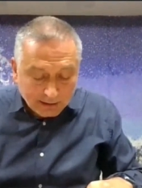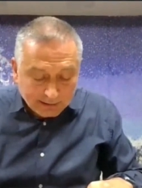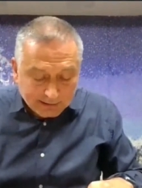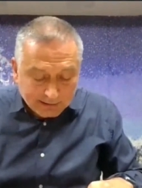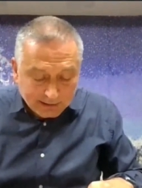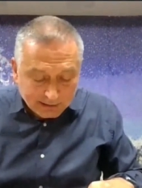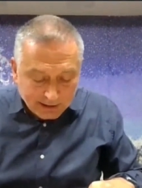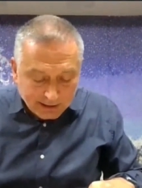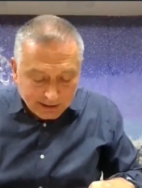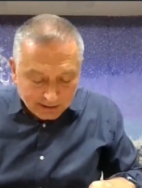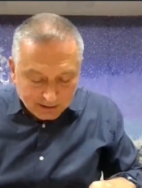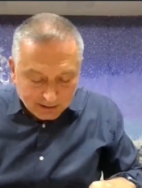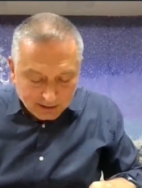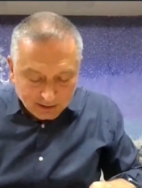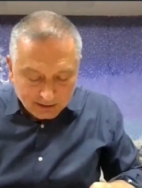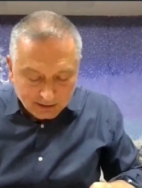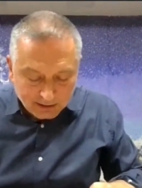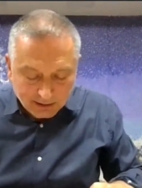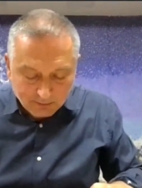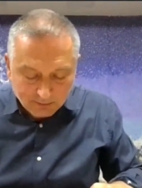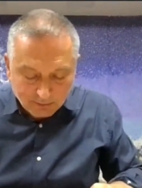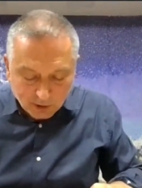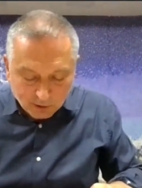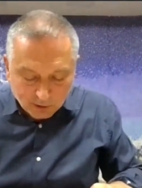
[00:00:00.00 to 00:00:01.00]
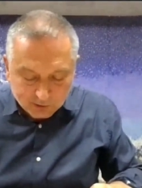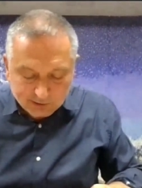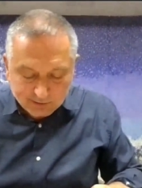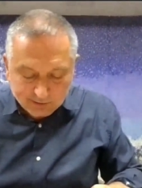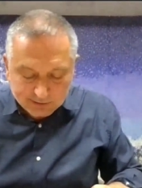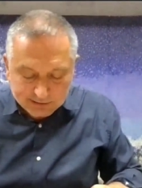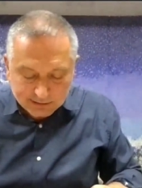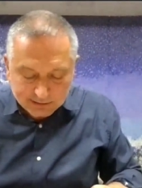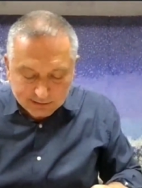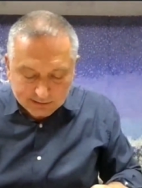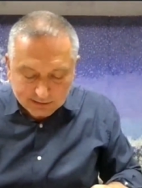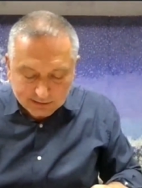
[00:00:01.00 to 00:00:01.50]
Incidentally, the most
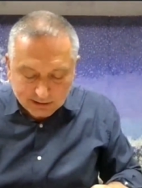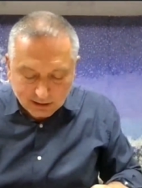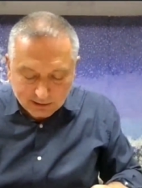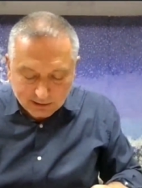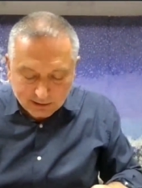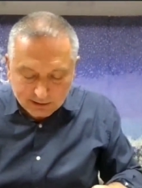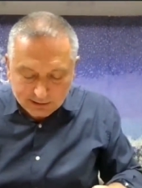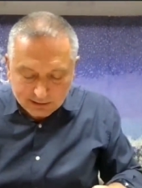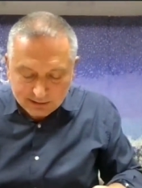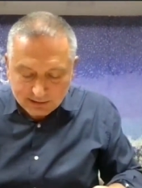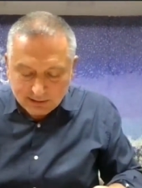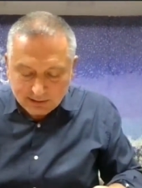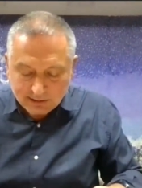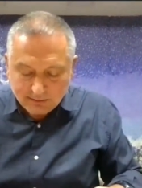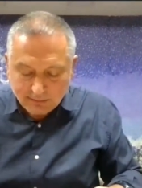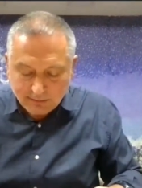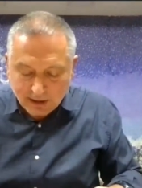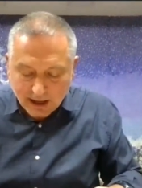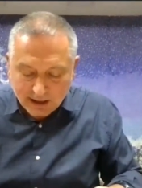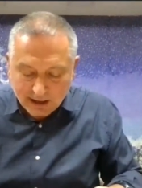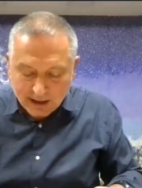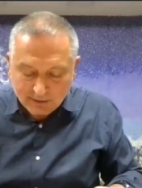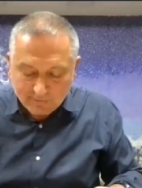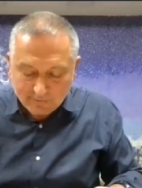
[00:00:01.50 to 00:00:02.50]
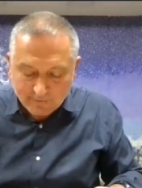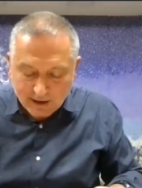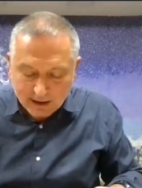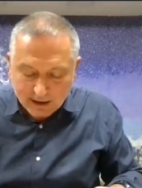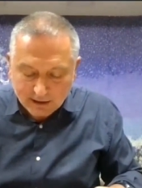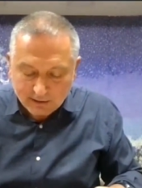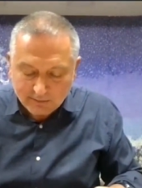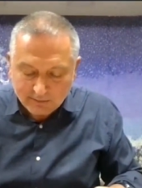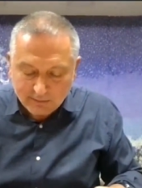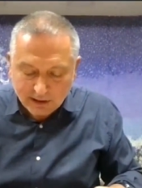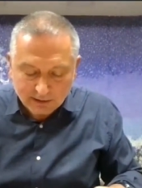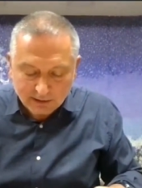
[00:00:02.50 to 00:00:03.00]
recent studies by
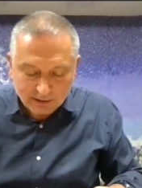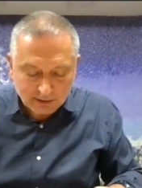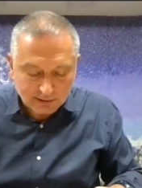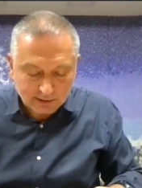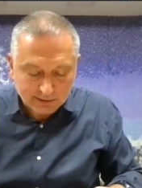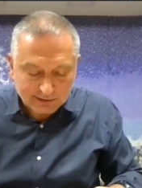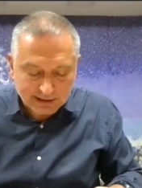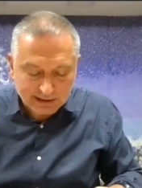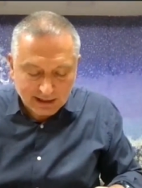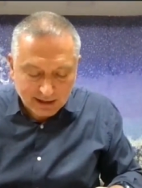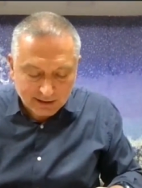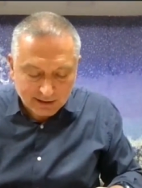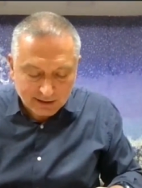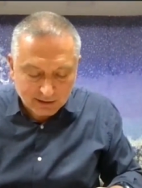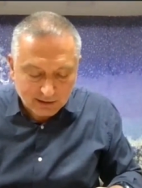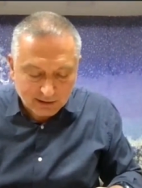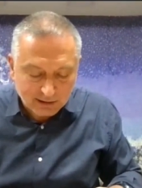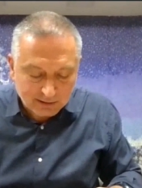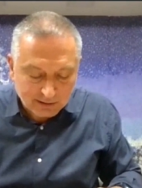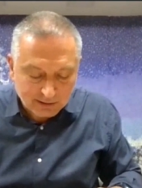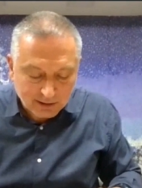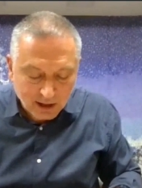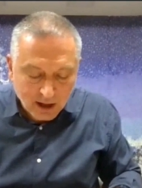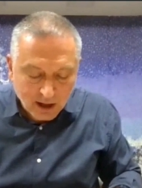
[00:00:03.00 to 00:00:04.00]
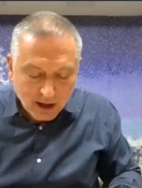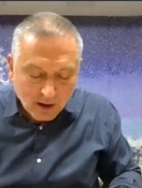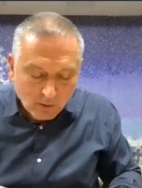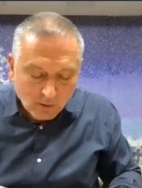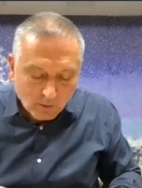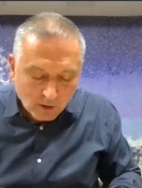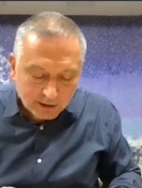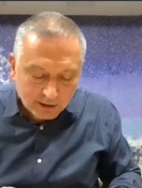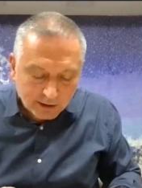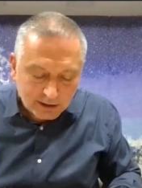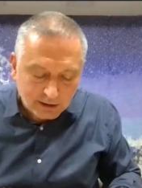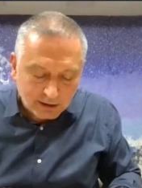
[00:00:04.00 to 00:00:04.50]
environmental scientists
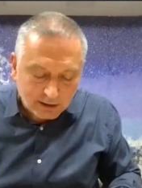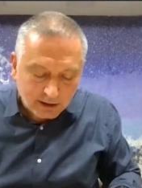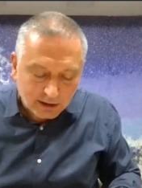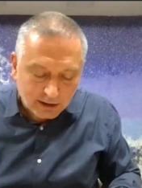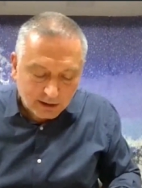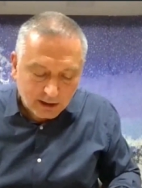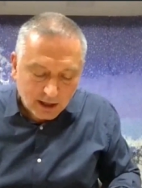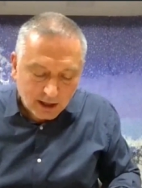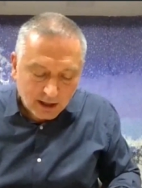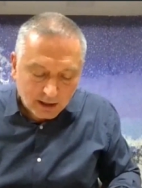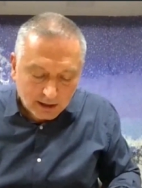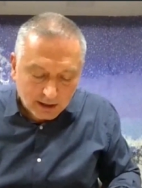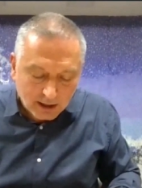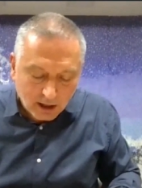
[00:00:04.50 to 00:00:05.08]
wondering